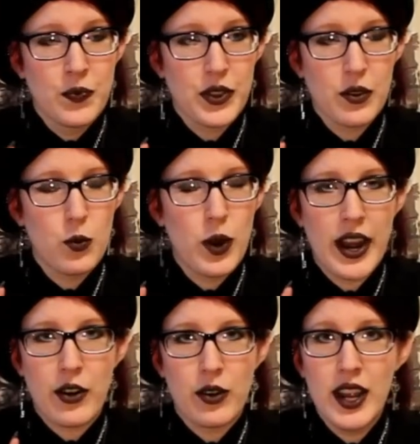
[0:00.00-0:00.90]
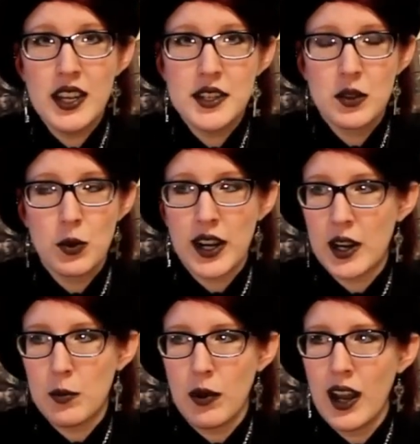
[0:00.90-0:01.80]
wear red, wear
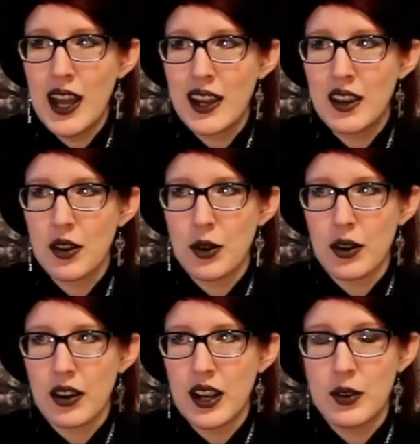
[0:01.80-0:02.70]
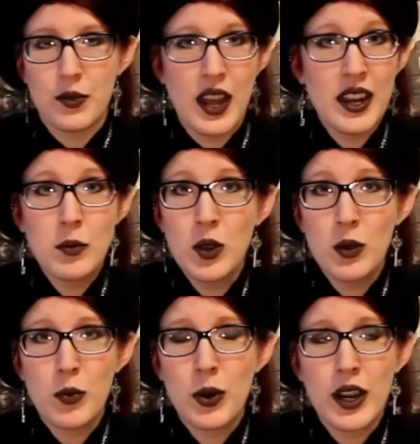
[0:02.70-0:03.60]
black, or kind of animal
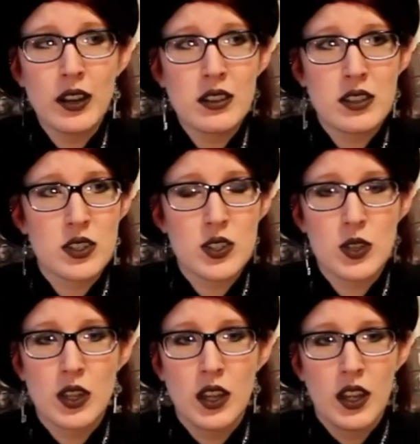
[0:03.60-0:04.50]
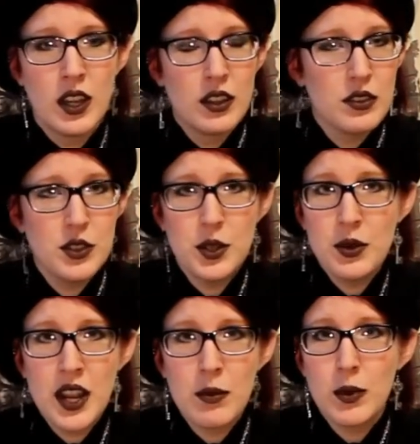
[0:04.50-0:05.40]
prints. You
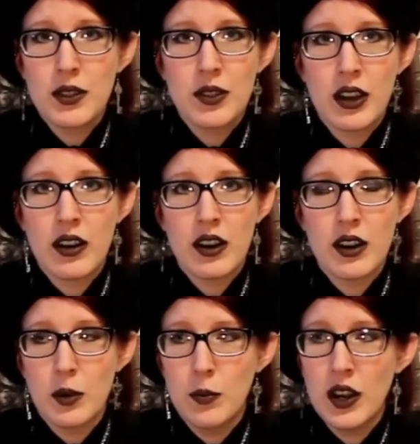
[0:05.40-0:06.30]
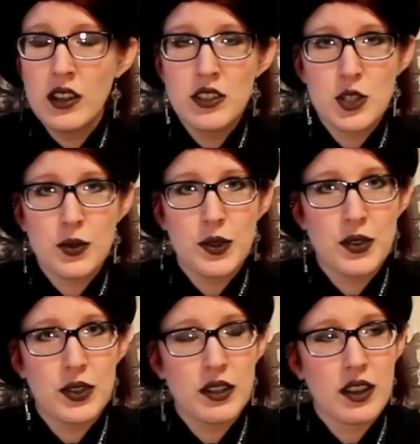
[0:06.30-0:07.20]
name it, there are a bunch of
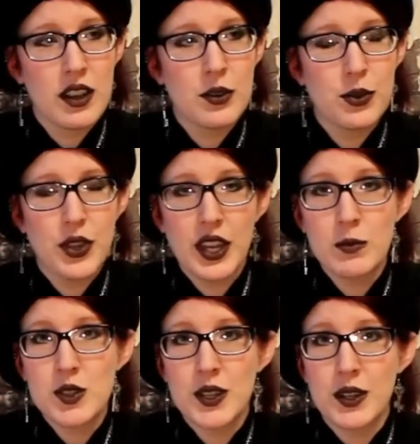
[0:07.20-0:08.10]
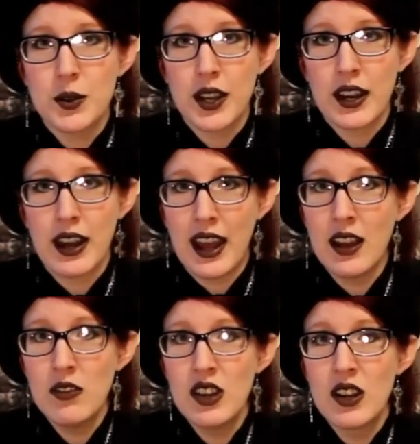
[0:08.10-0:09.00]
different kind of themes that you can have.